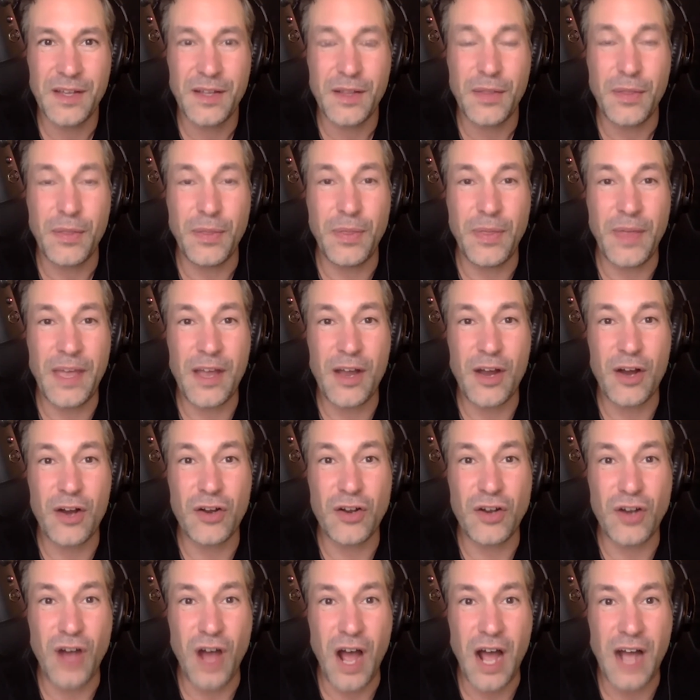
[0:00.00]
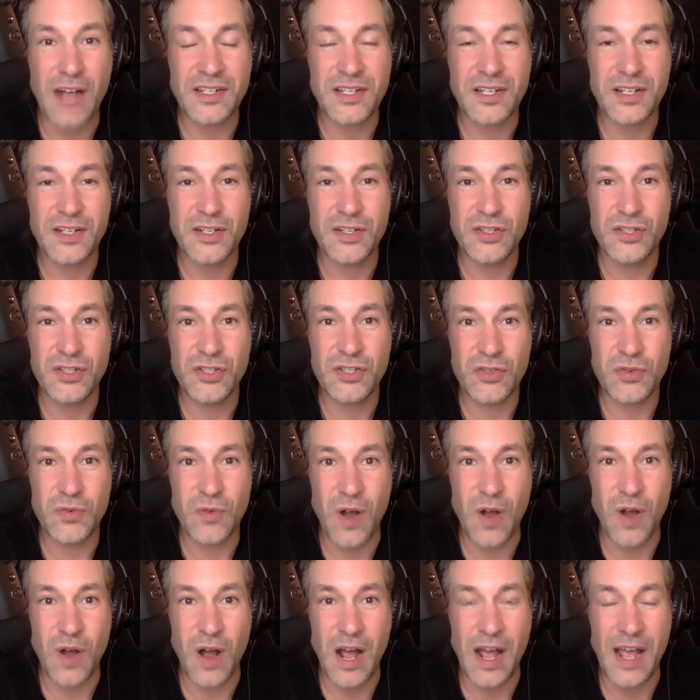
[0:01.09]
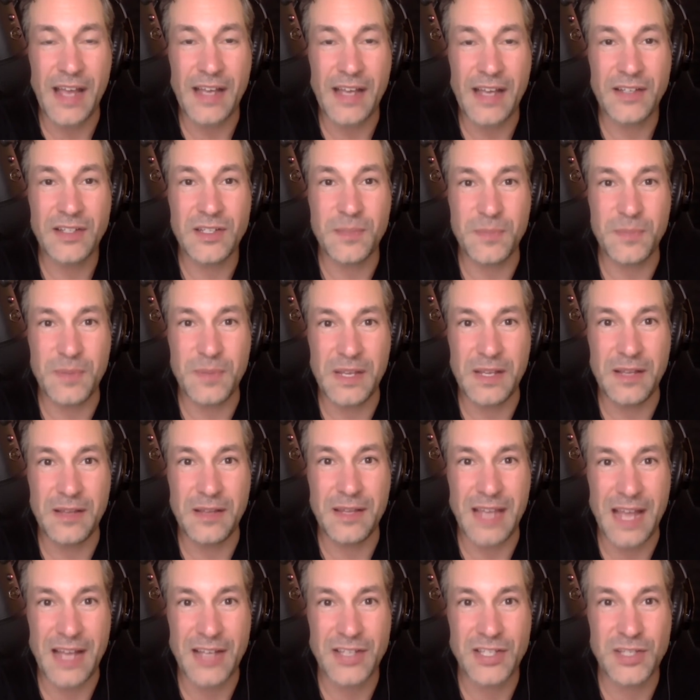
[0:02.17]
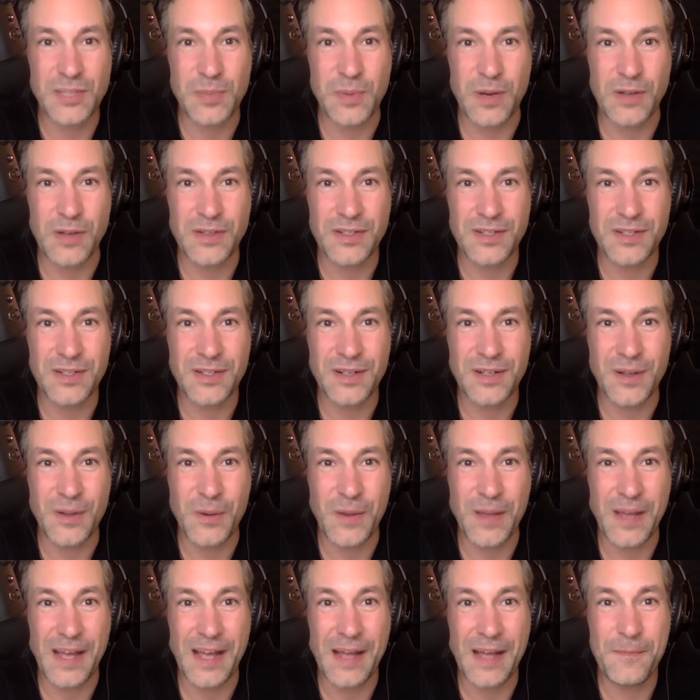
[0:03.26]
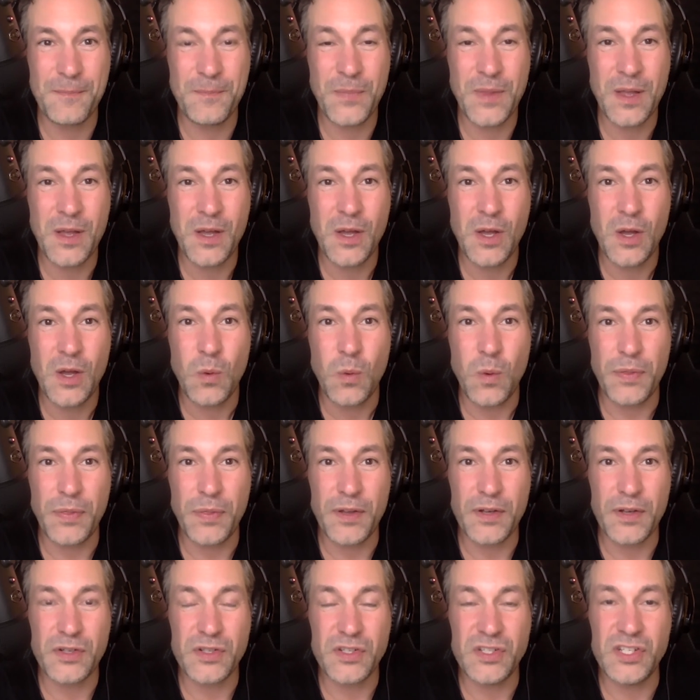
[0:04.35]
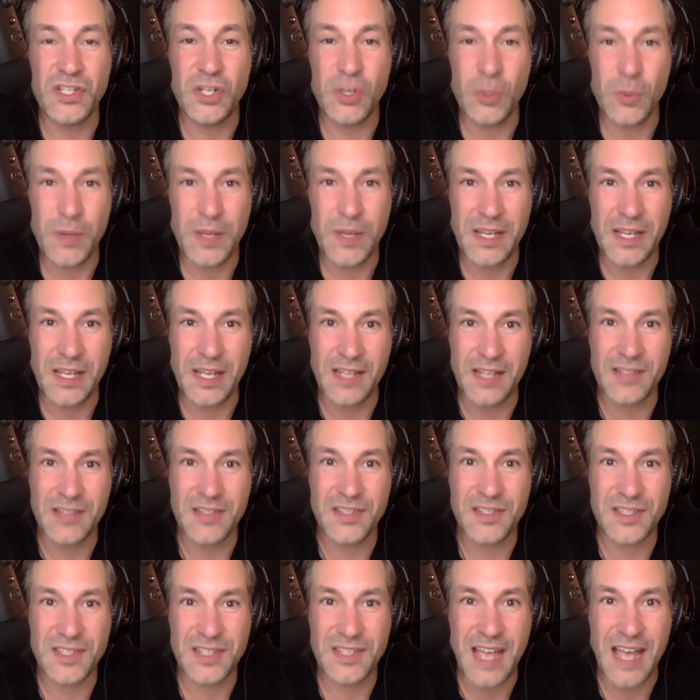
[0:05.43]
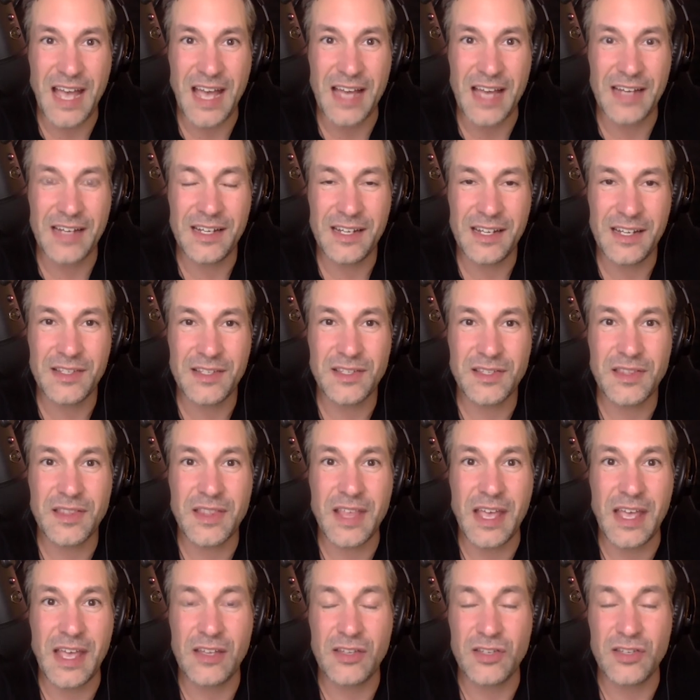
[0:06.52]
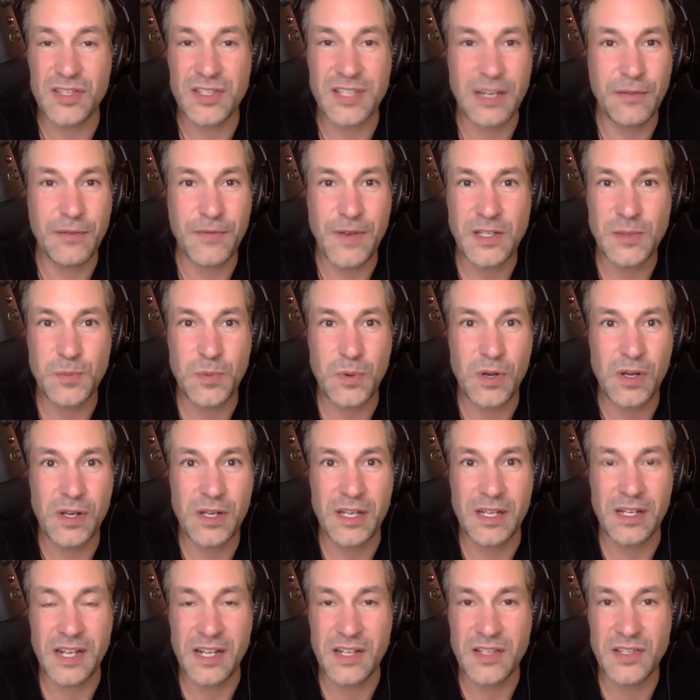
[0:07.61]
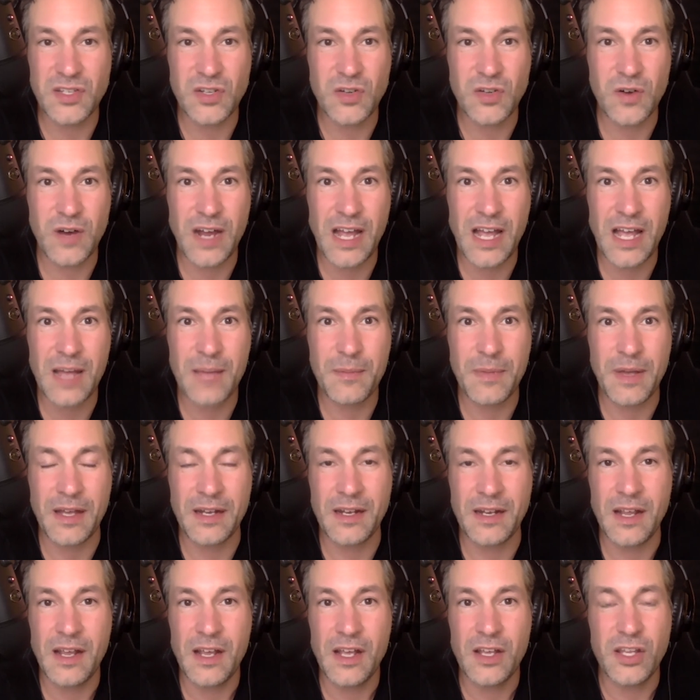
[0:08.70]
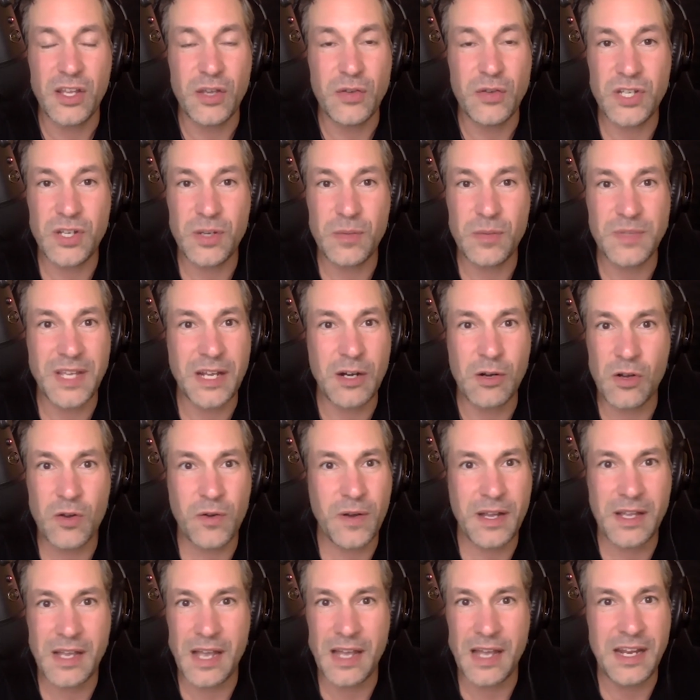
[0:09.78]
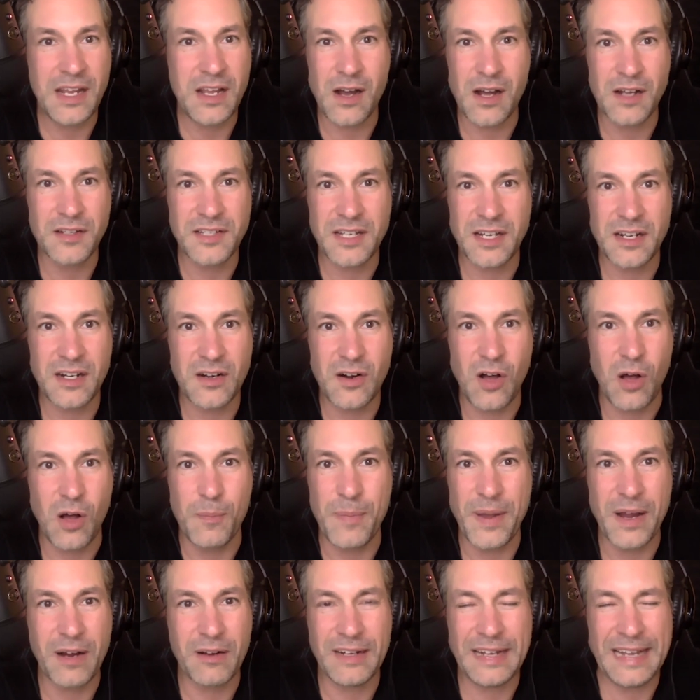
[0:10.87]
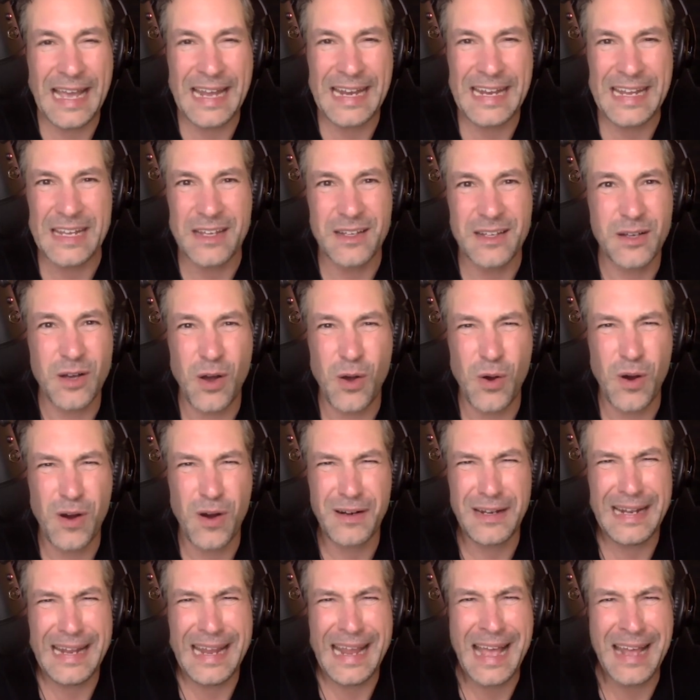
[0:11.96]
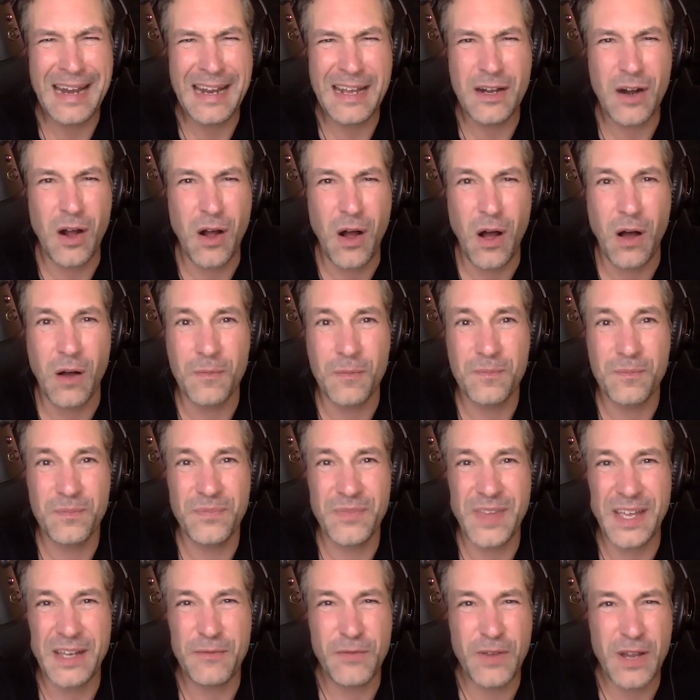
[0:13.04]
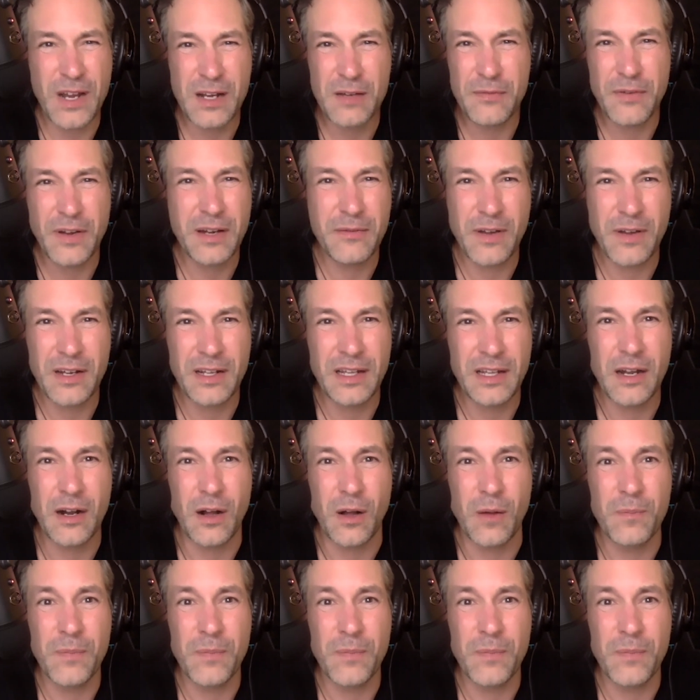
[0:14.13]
They are not trying to be the expert, okay? What they're doing instead is they, just like Facebook and Instagram and YouTube, they don't create any content at all, barely any, hardly any at all, like very, very, very little.